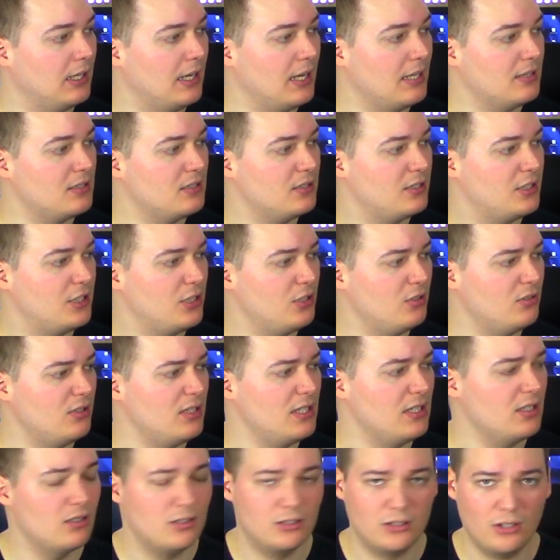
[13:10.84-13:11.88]
And the
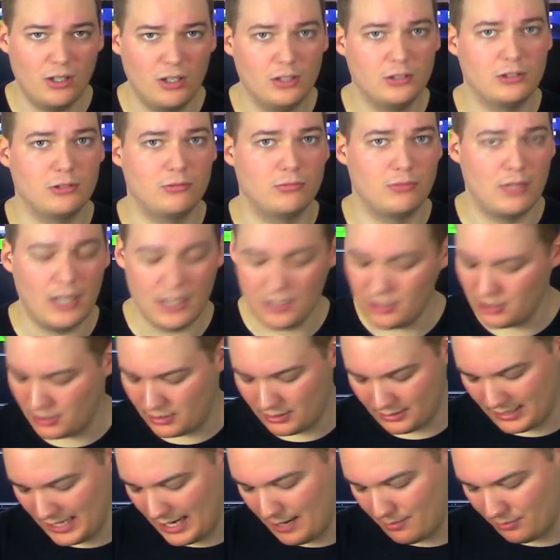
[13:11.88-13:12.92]
tuning is also rather
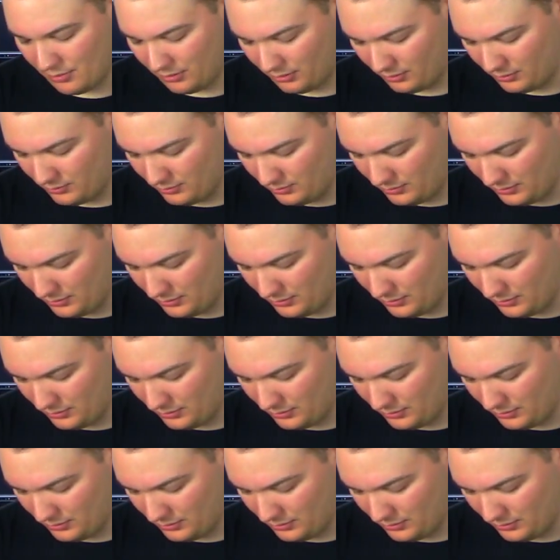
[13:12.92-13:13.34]
stable.